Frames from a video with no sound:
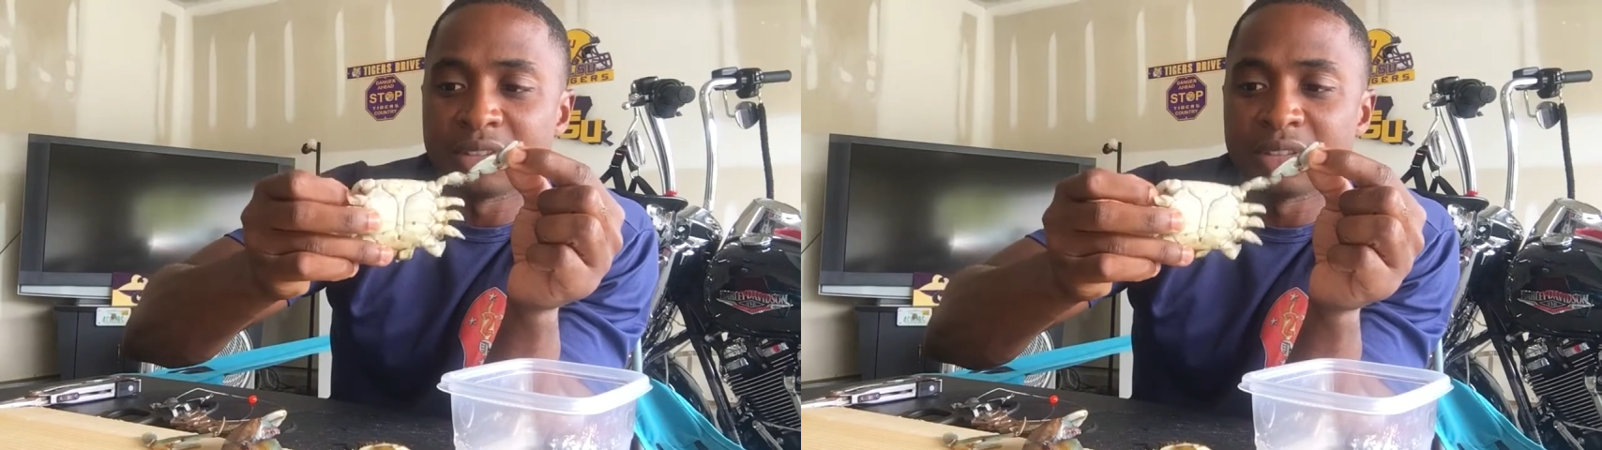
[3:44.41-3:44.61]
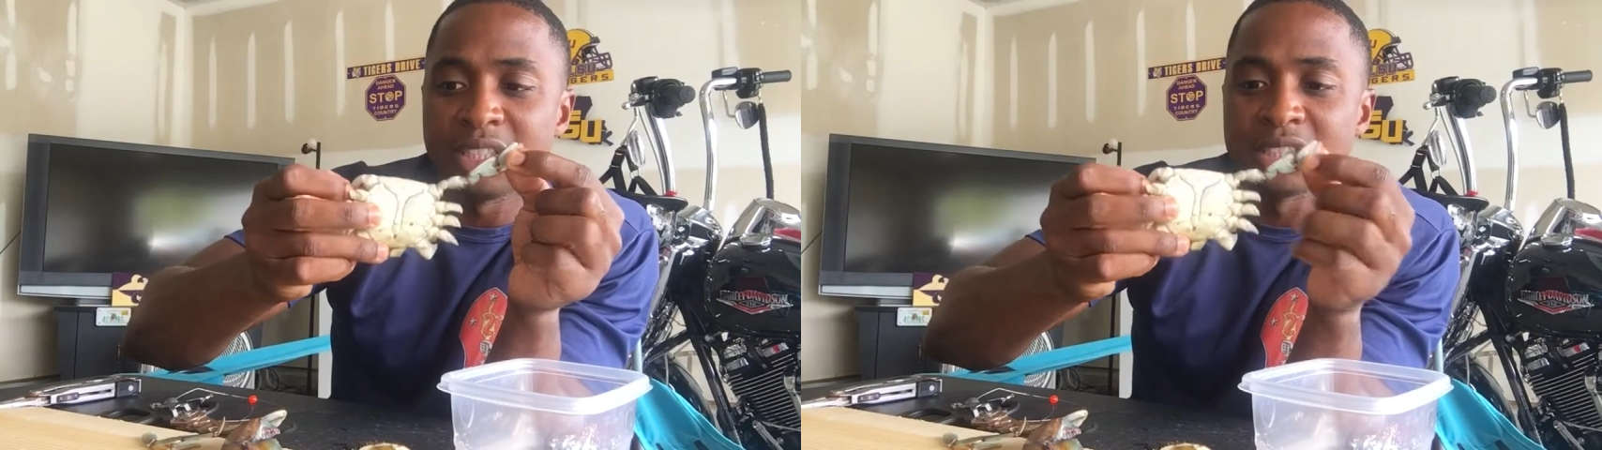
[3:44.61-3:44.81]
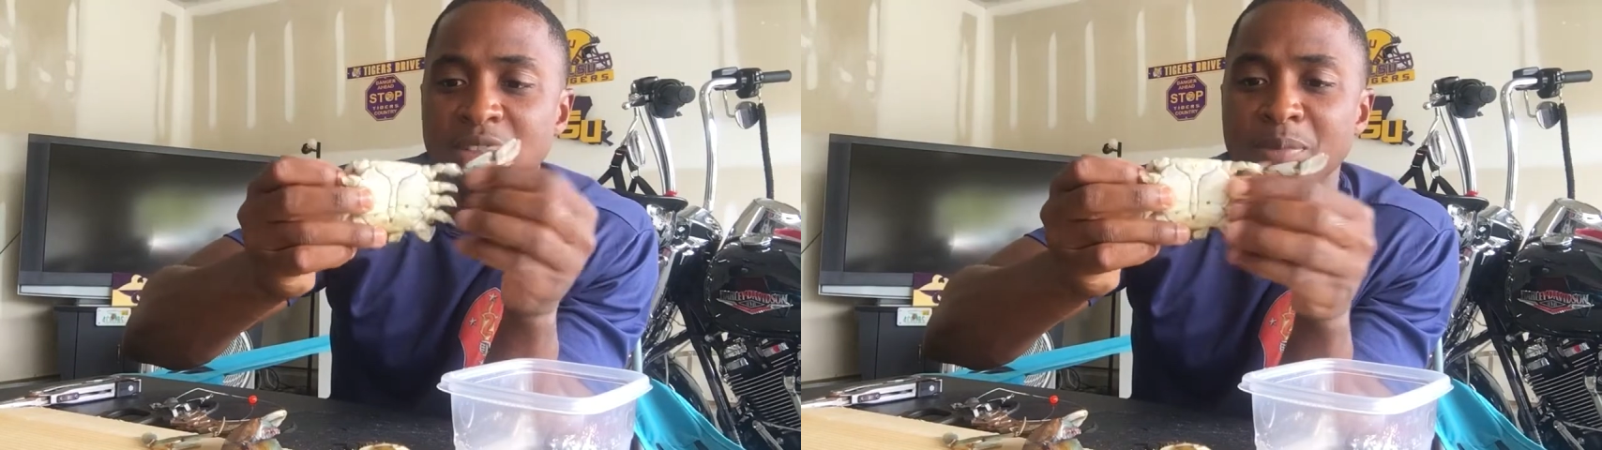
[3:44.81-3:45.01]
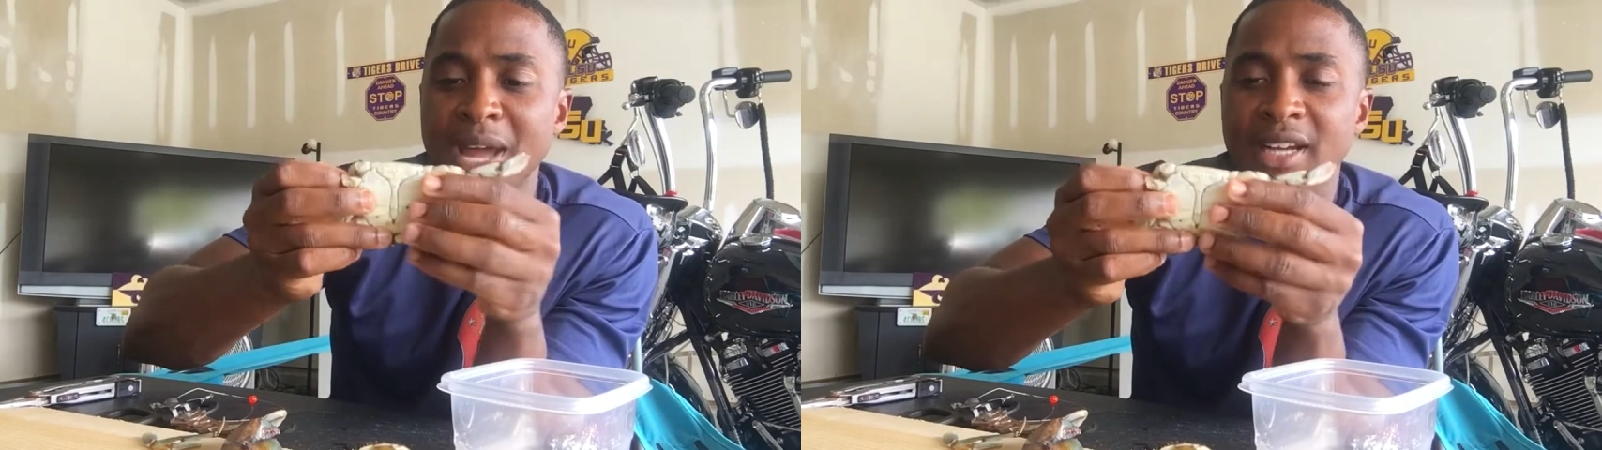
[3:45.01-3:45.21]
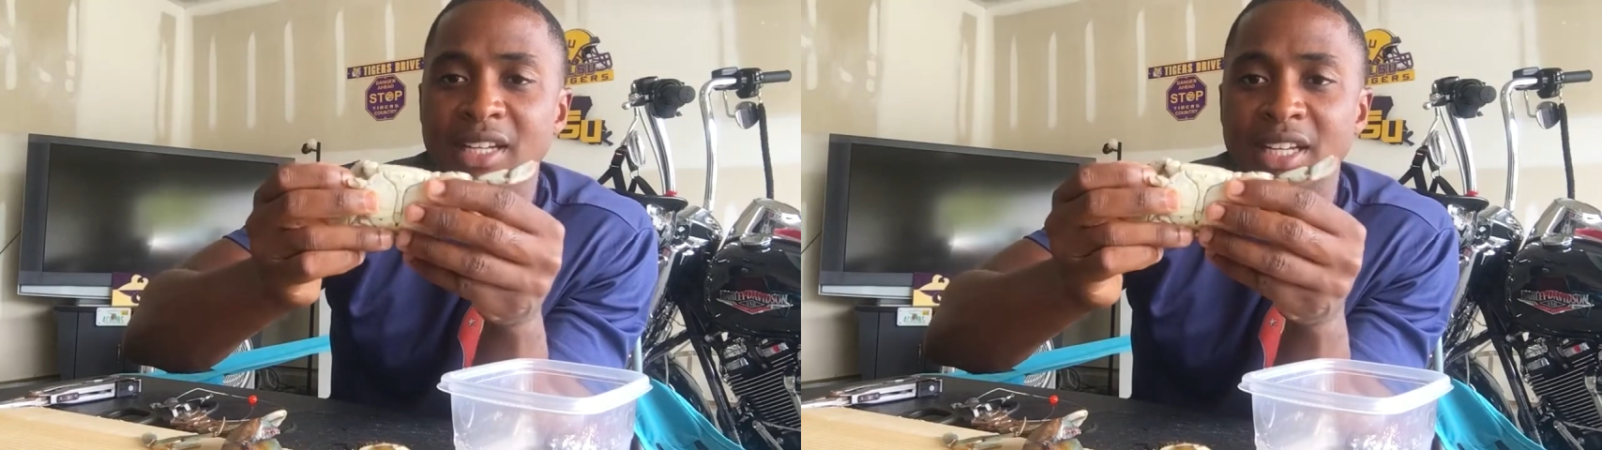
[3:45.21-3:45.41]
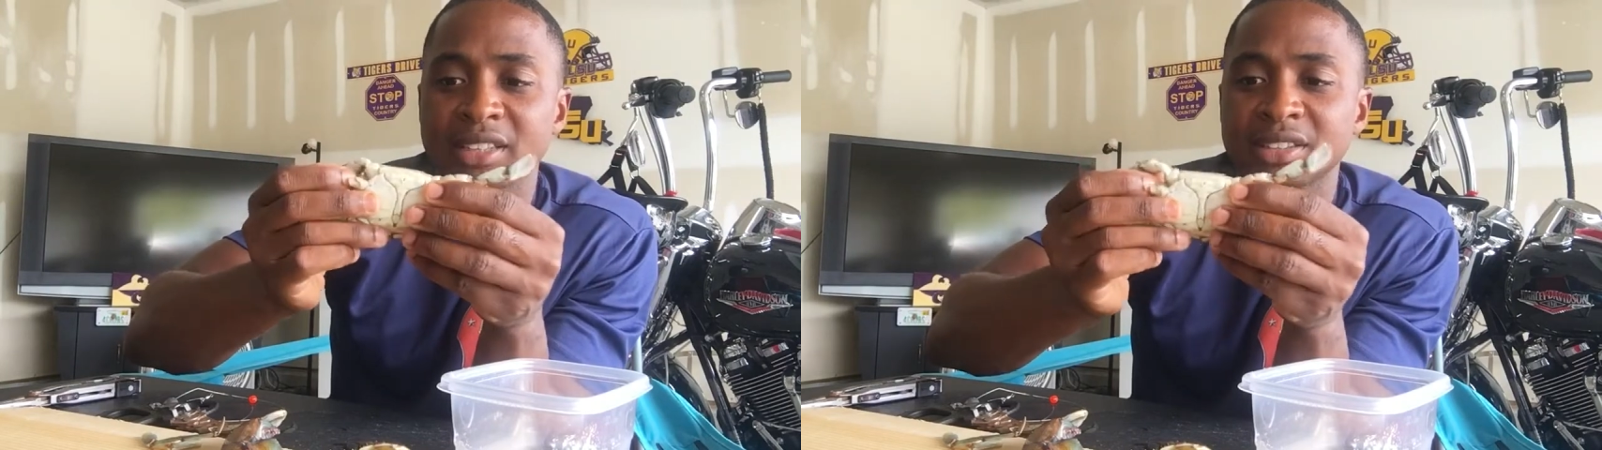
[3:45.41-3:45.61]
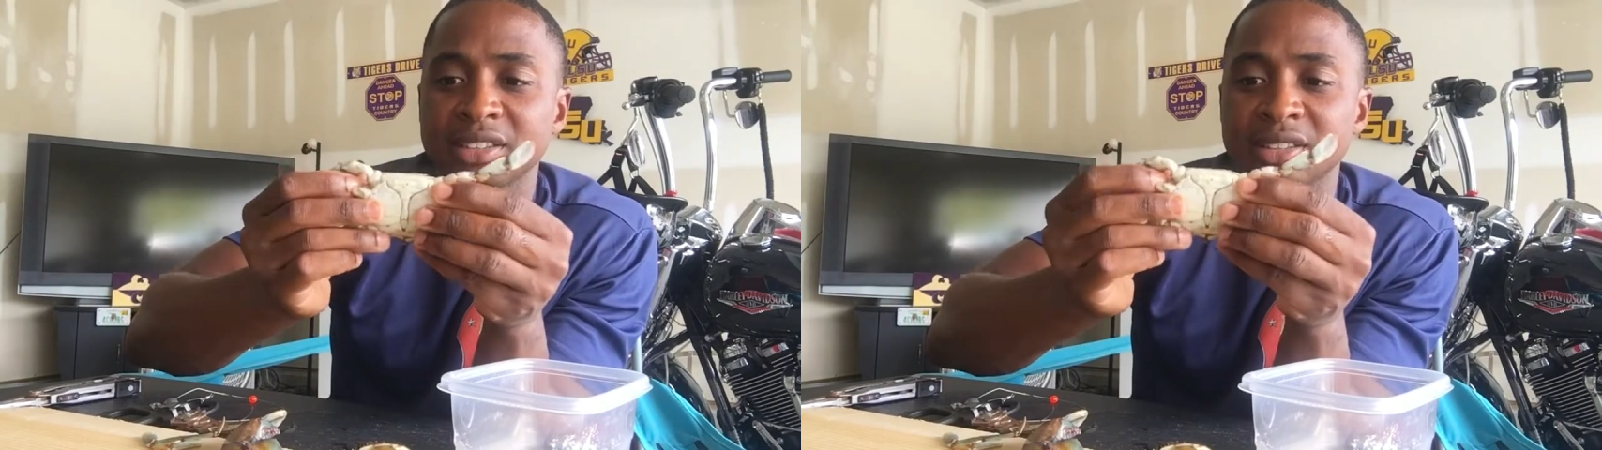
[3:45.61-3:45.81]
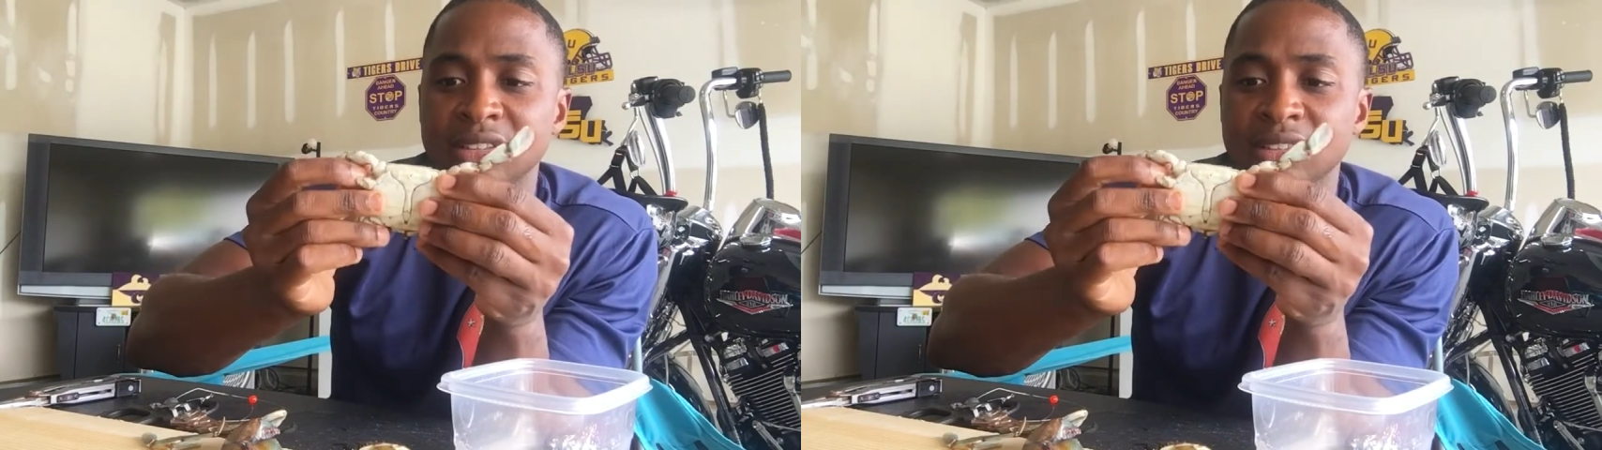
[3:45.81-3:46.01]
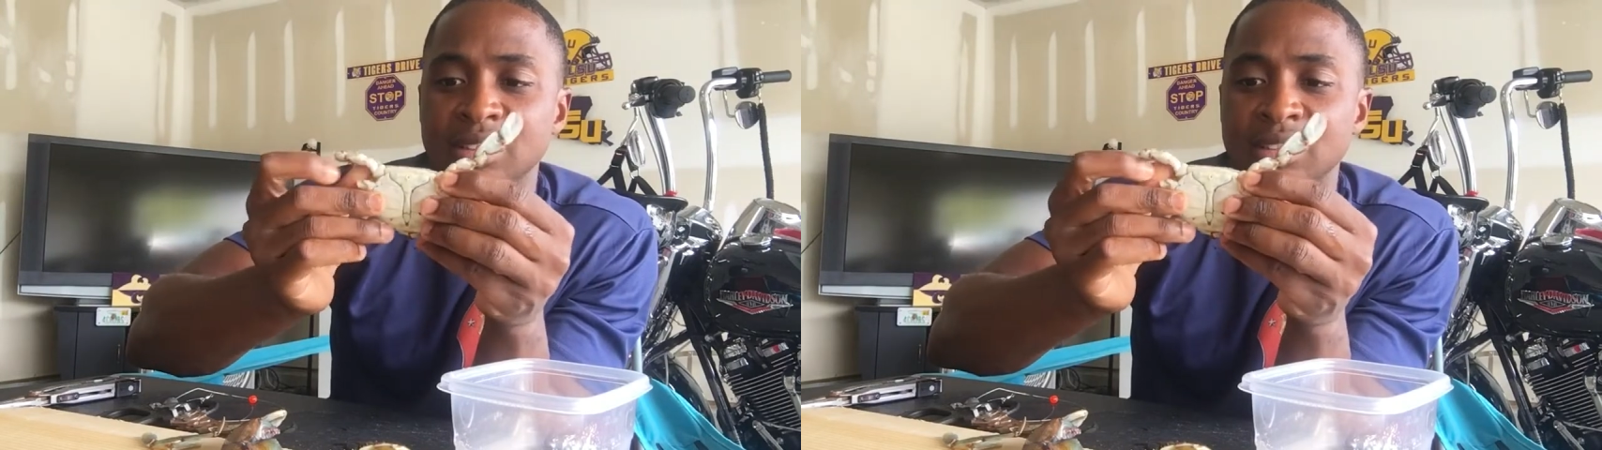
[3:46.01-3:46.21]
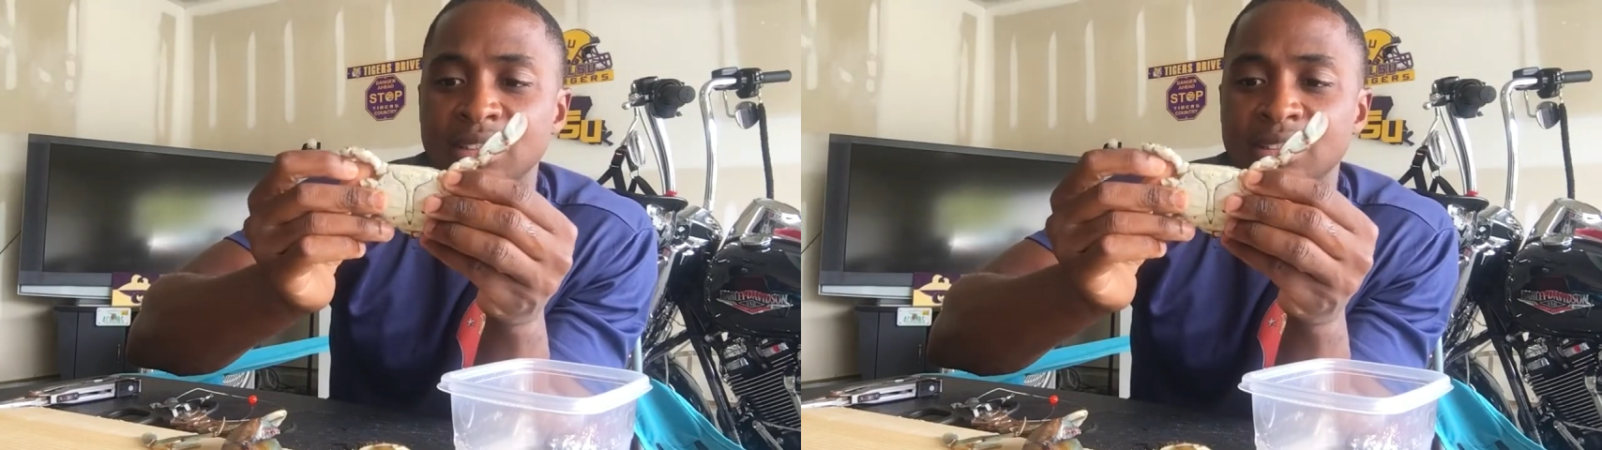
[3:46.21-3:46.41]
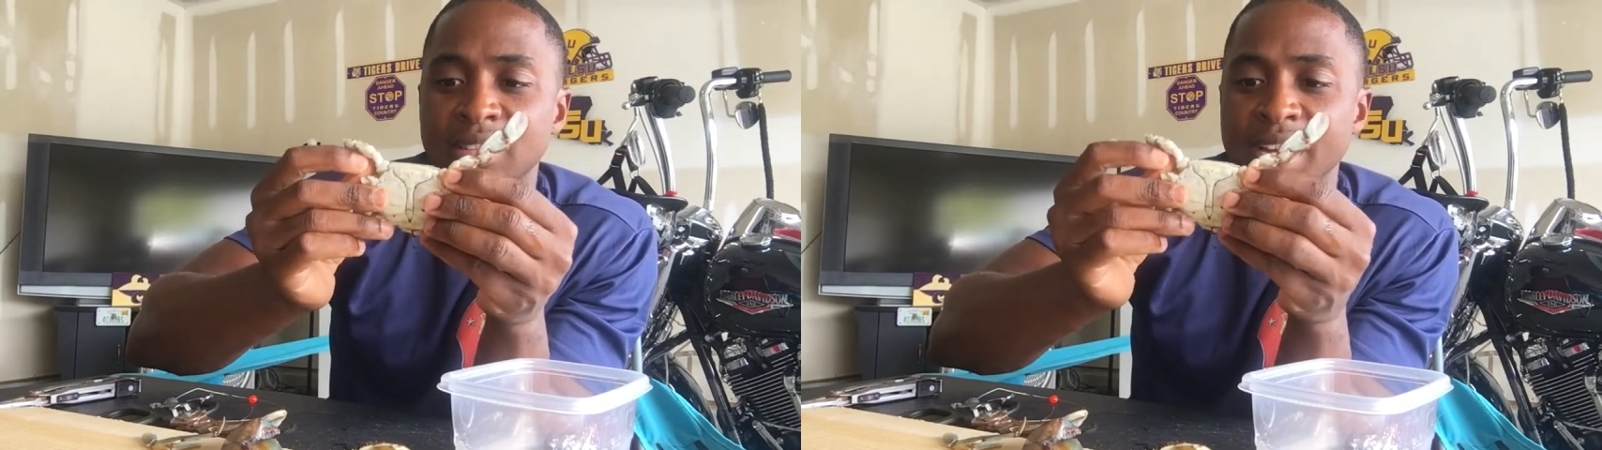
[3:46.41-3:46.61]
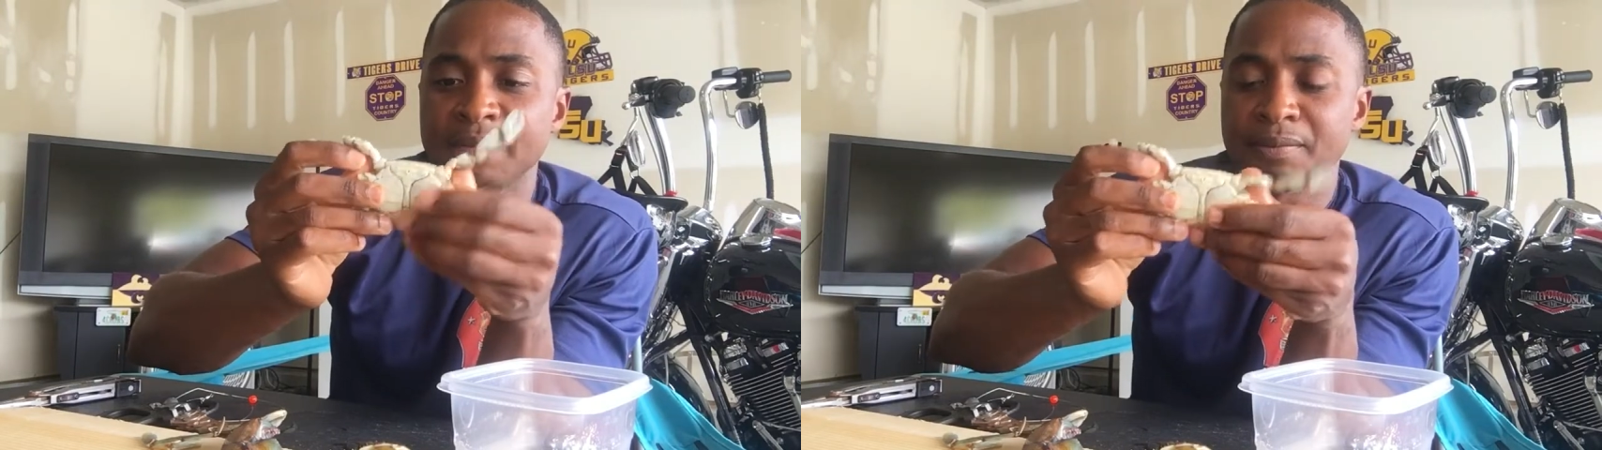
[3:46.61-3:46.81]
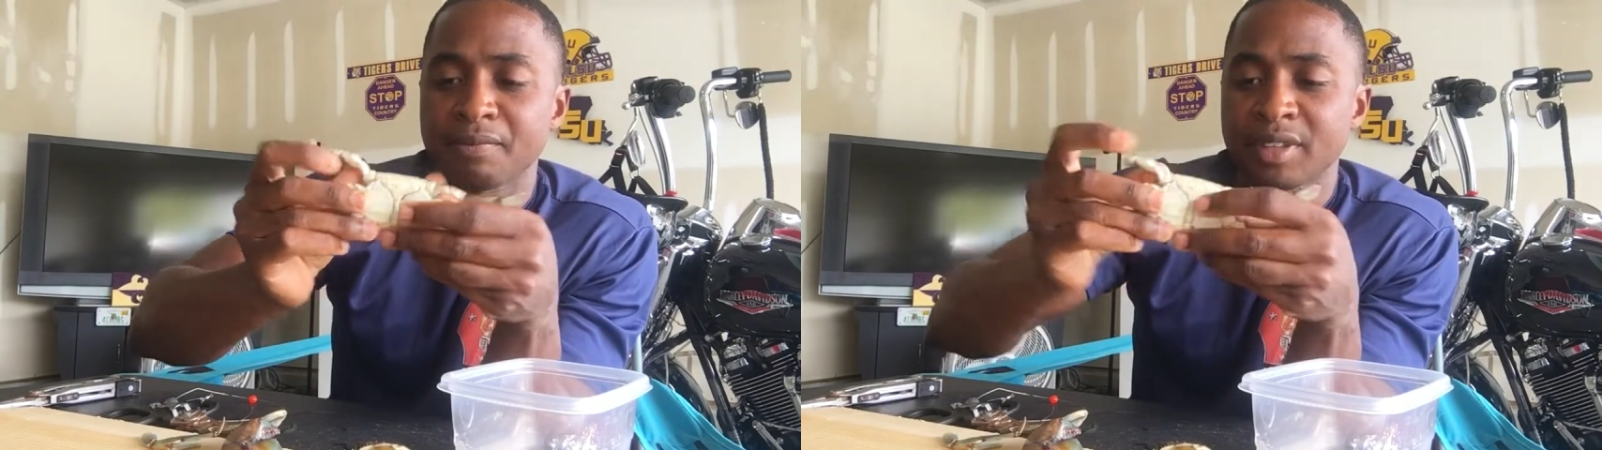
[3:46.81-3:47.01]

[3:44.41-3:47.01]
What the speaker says: these little back legs, right?